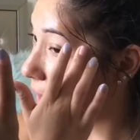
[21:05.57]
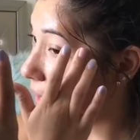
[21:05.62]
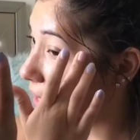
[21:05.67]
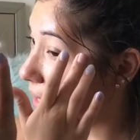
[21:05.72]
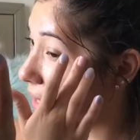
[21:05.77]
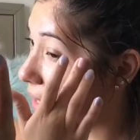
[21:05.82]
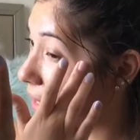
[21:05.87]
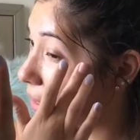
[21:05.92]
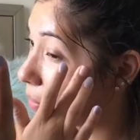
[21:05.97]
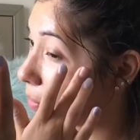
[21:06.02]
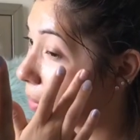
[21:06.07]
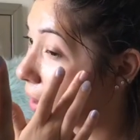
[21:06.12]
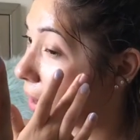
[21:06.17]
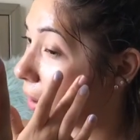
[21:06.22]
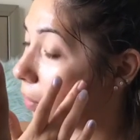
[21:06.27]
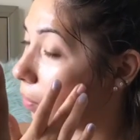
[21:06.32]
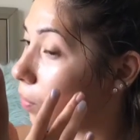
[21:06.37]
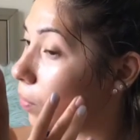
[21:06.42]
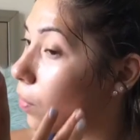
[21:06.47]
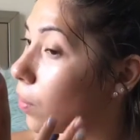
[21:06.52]
honey in
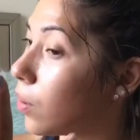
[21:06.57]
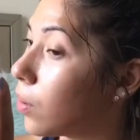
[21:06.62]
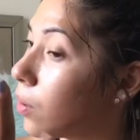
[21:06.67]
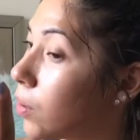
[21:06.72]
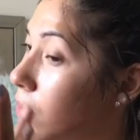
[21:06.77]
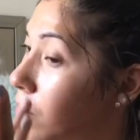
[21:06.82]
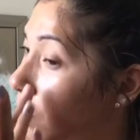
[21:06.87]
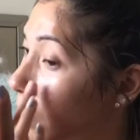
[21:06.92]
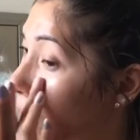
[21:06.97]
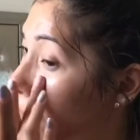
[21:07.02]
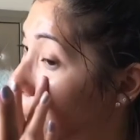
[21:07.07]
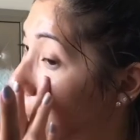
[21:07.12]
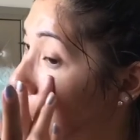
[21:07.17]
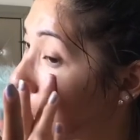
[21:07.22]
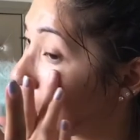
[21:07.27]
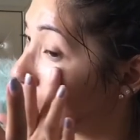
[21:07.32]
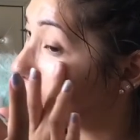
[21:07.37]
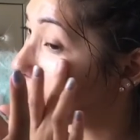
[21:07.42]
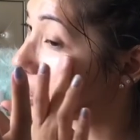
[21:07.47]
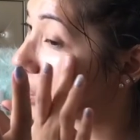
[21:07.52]
my room,
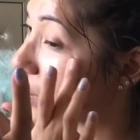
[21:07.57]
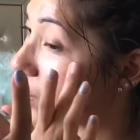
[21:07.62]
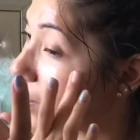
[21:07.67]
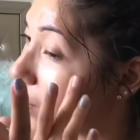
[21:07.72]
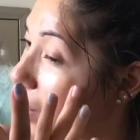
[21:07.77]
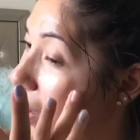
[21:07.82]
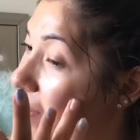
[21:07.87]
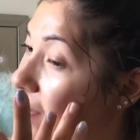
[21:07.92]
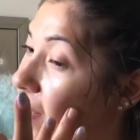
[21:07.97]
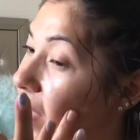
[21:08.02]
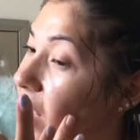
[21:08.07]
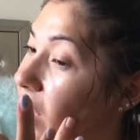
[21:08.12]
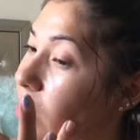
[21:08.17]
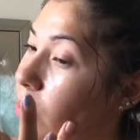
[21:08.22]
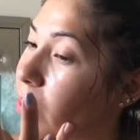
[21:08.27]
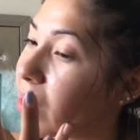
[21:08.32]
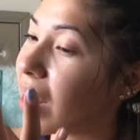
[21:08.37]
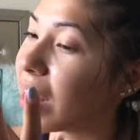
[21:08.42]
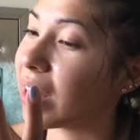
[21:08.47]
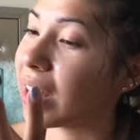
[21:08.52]
not just for my face,
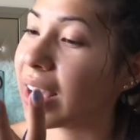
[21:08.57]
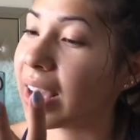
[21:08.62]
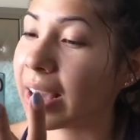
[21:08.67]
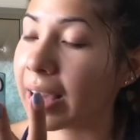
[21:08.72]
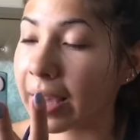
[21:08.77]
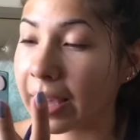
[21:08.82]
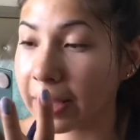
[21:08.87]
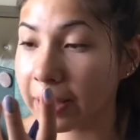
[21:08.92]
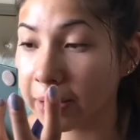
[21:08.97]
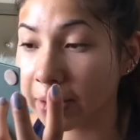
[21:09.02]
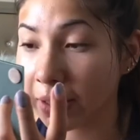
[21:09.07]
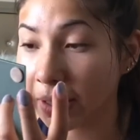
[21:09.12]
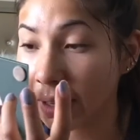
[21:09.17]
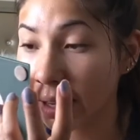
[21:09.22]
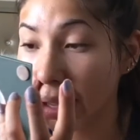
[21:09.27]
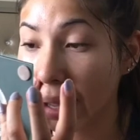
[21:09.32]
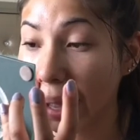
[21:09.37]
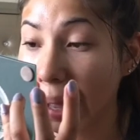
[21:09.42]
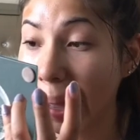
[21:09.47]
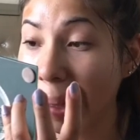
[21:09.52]
but at night I
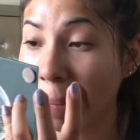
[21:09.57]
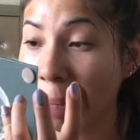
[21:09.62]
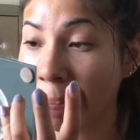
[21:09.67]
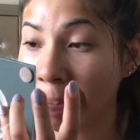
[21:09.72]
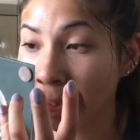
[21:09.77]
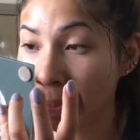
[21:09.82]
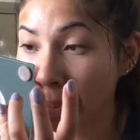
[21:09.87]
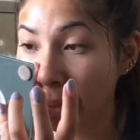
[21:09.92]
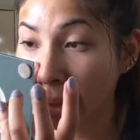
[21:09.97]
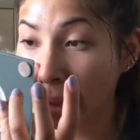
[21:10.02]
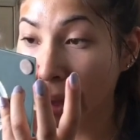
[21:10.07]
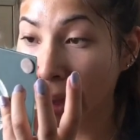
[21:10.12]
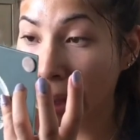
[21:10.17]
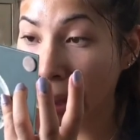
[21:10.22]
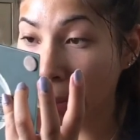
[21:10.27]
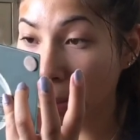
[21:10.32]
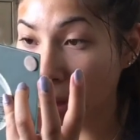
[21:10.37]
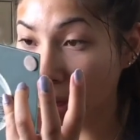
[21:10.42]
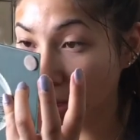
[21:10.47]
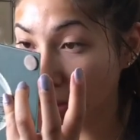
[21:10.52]
usually
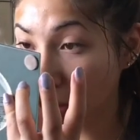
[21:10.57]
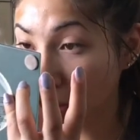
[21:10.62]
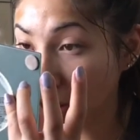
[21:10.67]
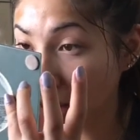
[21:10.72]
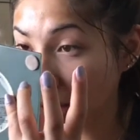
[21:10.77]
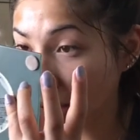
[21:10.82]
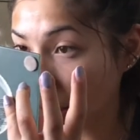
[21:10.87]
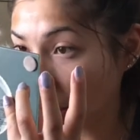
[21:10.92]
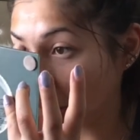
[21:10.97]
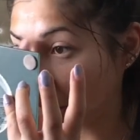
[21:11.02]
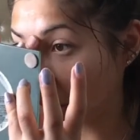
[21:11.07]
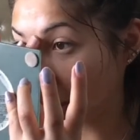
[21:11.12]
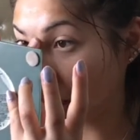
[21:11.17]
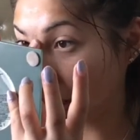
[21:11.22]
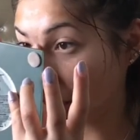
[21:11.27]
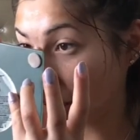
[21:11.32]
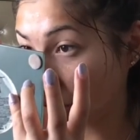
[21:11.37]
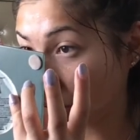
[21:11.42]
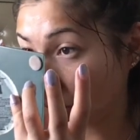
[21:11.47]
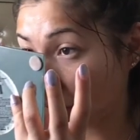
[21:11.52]
my throat gets
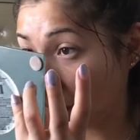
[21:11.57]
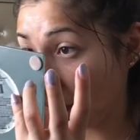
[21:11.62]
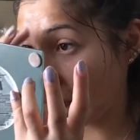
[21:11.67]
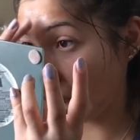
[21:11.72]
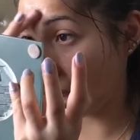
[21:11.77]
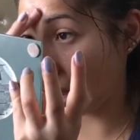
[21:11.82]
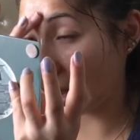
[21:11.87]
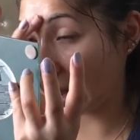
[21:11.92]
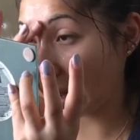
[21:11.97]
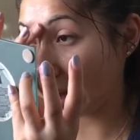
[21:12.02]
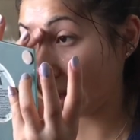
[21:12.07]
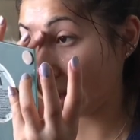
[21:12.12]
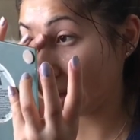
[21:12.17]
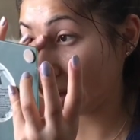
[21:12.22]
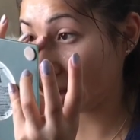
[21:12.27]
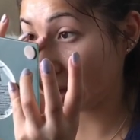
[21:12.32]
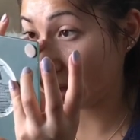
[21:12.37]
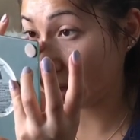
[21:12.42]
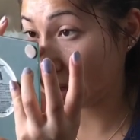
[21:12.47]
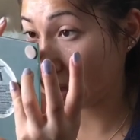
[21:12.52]
really dry,
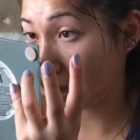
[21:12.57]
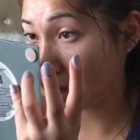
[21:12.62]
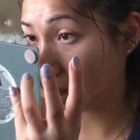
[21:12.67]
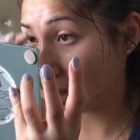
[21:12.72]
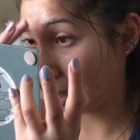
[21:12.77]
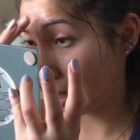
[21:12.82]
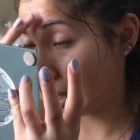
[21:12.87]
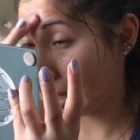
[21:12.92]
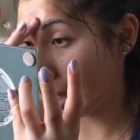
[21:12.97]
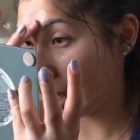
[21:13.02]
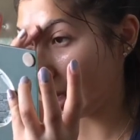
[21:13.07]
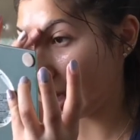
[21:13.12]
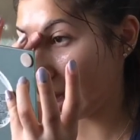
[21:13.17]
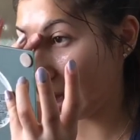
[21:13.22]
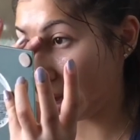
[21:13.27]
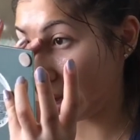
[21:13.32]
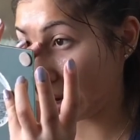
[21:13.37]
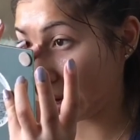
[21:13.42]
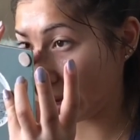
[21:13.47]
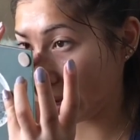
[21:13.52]

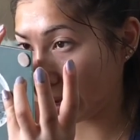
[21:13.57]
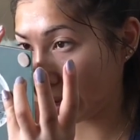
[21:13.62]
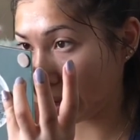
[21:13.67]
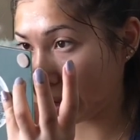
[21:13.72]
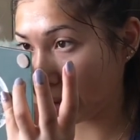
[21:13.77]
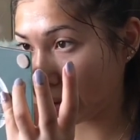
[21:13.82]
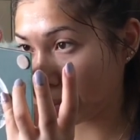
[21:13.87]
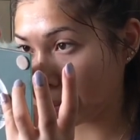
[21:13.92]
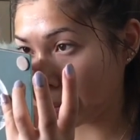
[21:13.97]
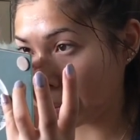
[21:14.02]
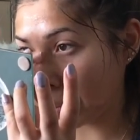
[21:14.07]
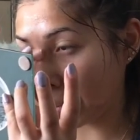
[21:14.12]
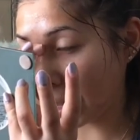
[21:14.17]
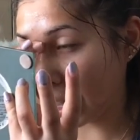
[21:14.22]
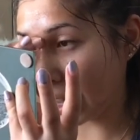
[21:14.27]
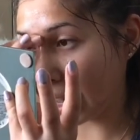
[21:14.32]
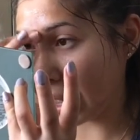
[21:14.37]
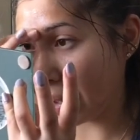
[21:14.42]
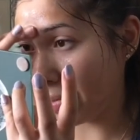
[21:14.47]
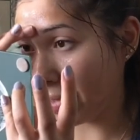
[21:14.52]
and I
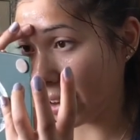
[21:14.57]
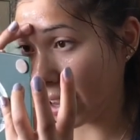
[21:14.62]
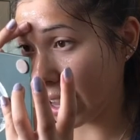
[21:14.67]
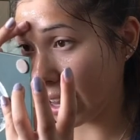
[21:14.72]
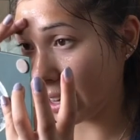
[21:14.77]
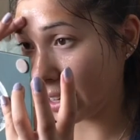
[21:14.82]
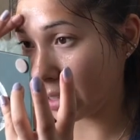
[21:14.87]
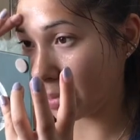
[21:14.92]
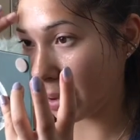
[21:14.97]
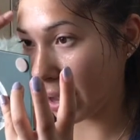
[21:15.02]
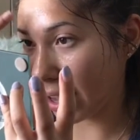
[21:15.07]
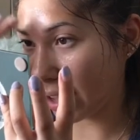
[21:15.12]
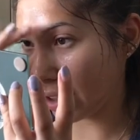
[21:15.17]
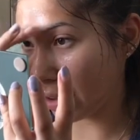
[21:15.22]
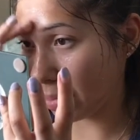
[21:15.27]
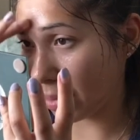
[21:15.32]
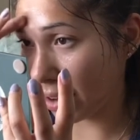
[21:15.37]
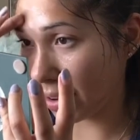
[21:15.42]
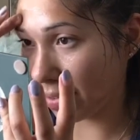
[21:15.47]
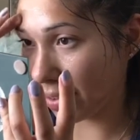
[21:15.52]
keep forgetting to buy a
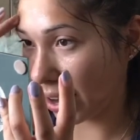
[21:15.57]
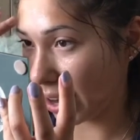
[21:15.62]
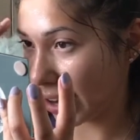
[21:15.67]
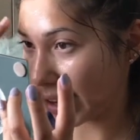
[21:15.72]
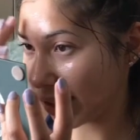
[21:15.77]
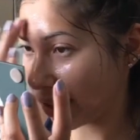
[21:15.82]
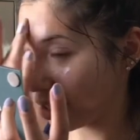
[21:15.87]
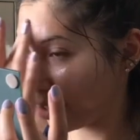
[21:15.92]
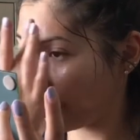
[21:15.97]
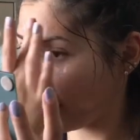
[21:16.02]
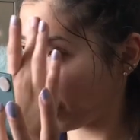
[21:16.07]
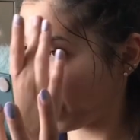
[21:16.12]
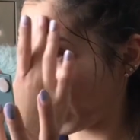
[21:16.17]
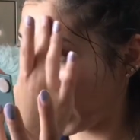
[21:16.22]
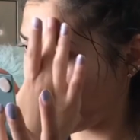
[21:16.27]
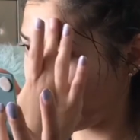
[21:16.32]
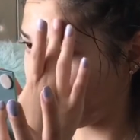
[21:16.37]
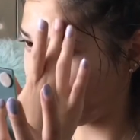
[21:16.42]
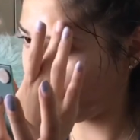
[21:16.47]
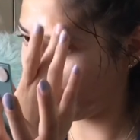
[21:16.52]
humidifier just for
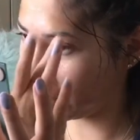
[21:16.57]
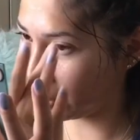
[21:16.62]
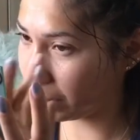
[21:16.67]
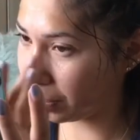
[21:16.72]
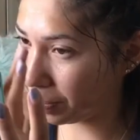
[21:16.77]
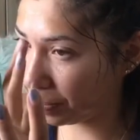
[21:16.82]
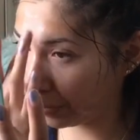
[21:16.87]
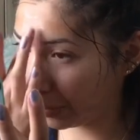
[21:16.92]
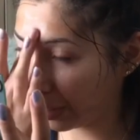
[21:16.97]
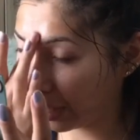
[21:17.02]
my room.